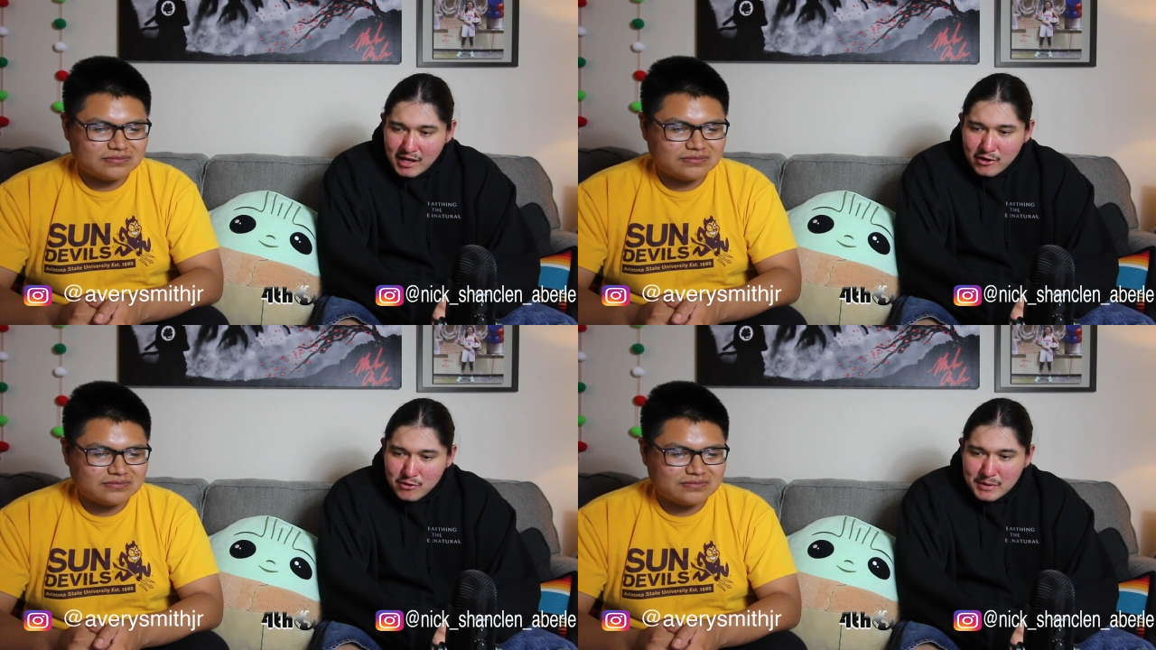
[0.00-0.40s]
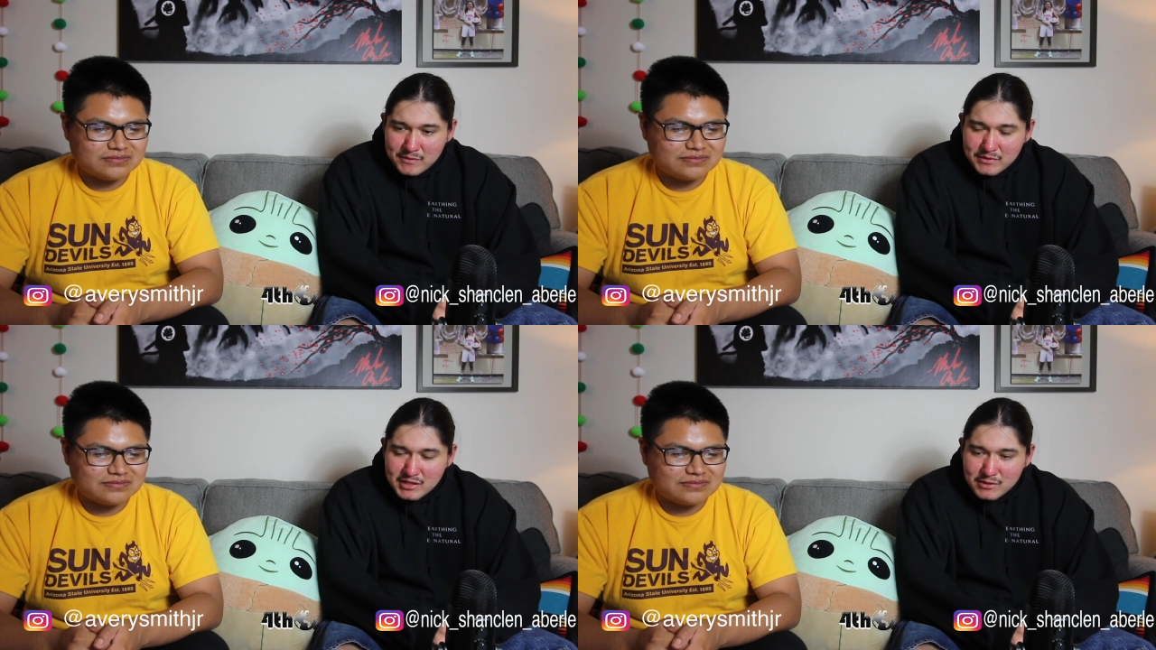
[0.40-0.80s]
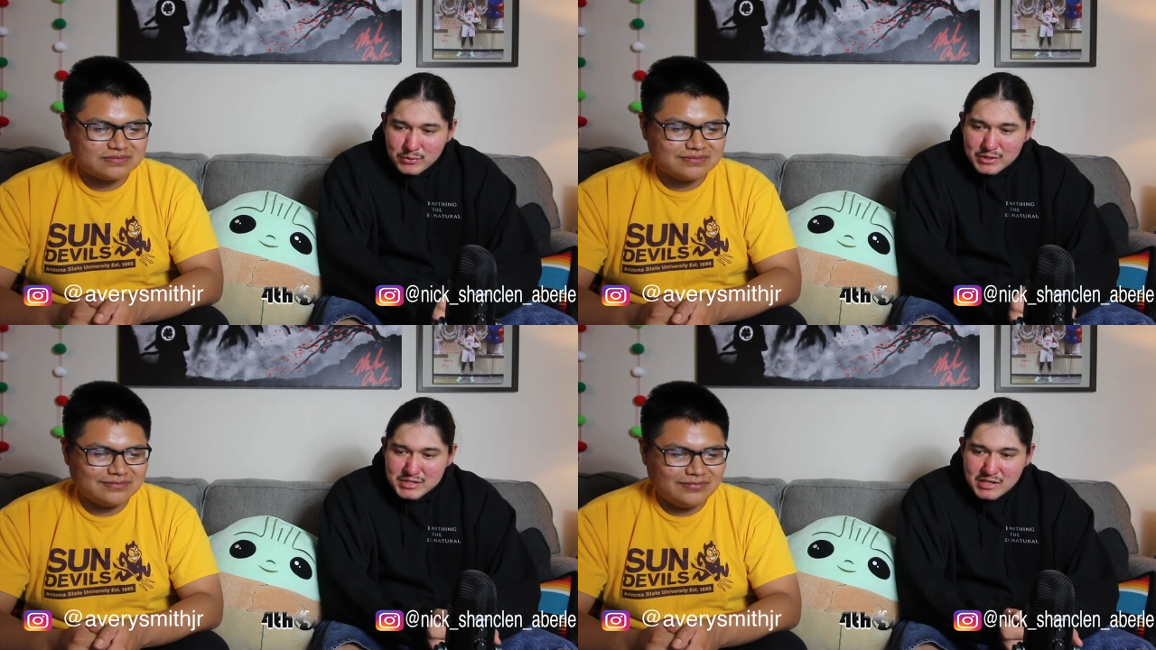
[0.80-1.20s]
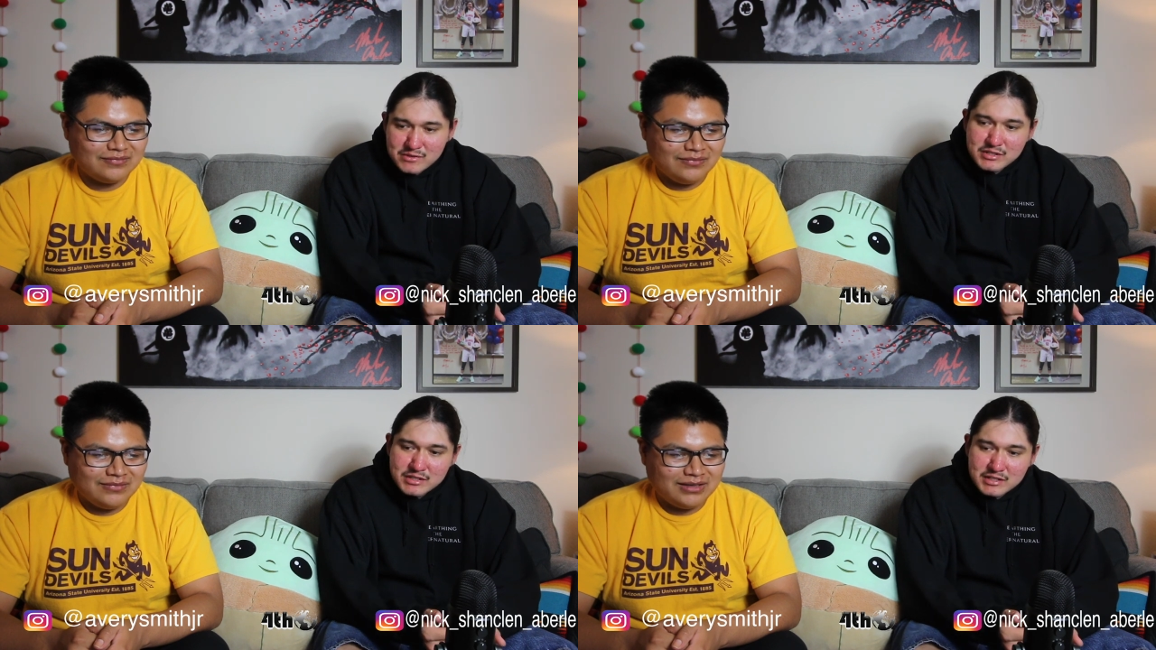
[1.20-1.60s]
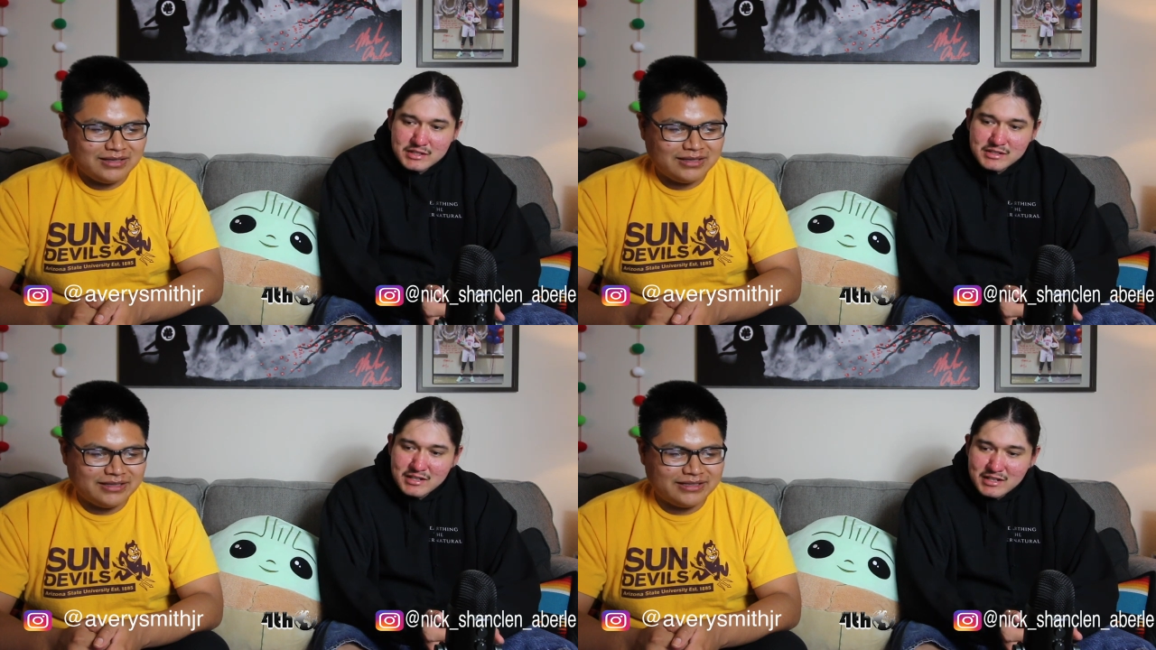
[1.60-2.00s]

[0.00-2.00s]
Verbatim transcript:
Speaker 1: I hope everything works out good.